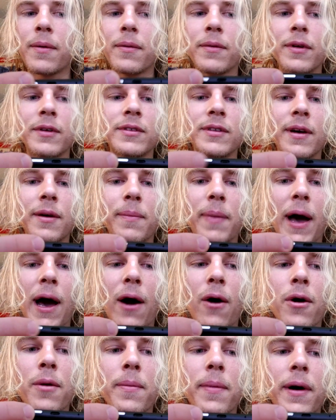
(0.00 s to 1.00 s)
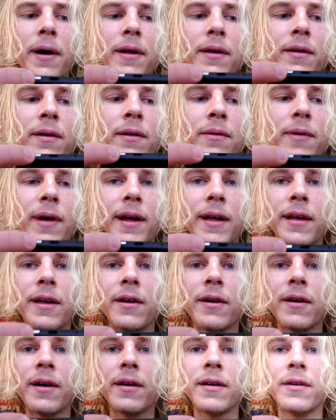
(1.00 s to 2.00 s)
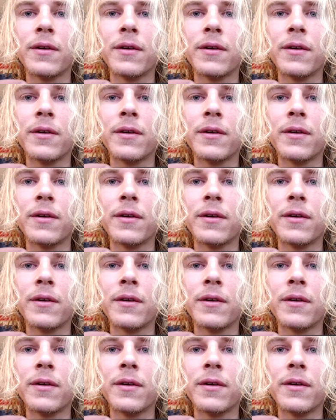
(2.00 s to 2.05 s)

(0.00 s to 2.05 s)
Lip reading: looks like power button right here,